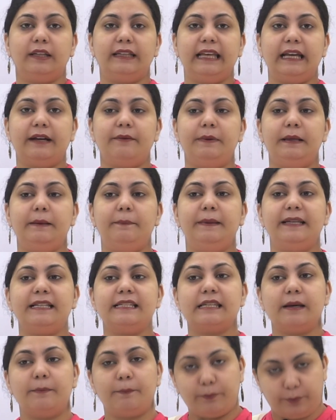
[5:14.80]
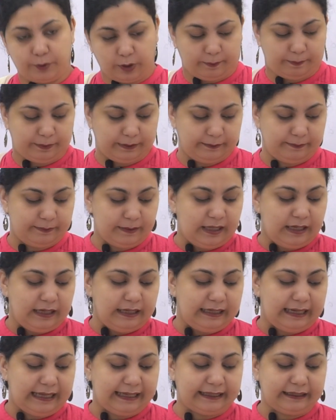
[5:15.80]
there will be some problem.
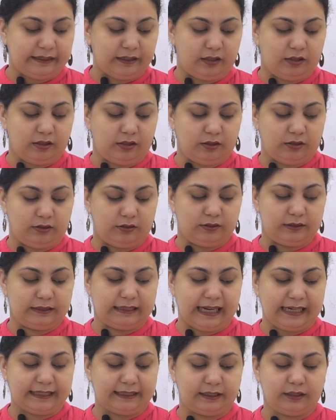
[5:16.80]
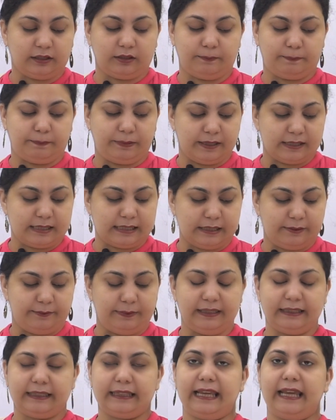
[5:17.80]
Like that person
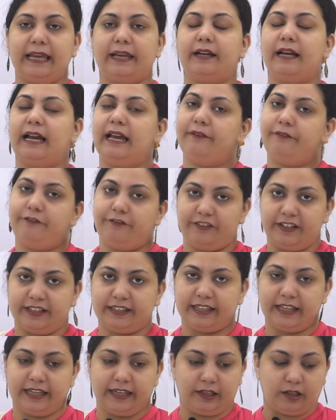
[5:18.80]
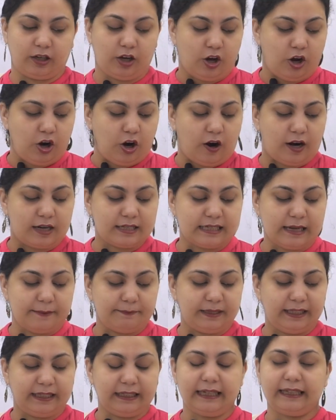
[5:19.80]
will take everything or
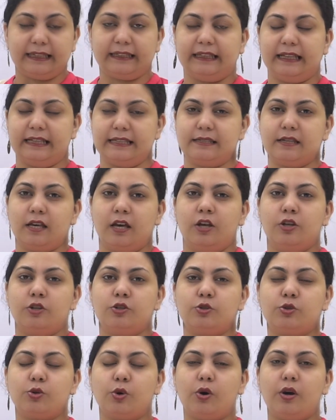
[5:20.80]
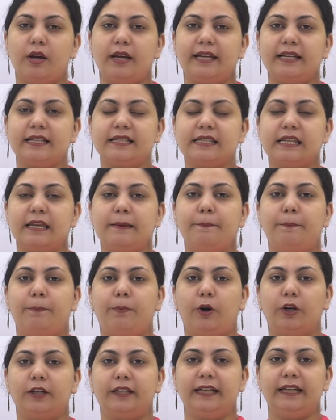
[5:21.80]
something like this. So it's
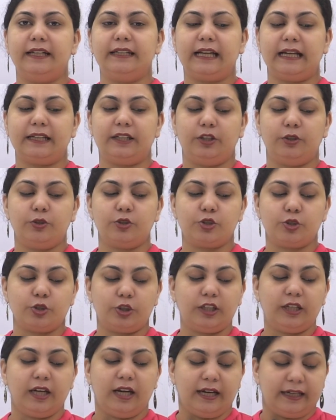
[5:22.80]
important that you should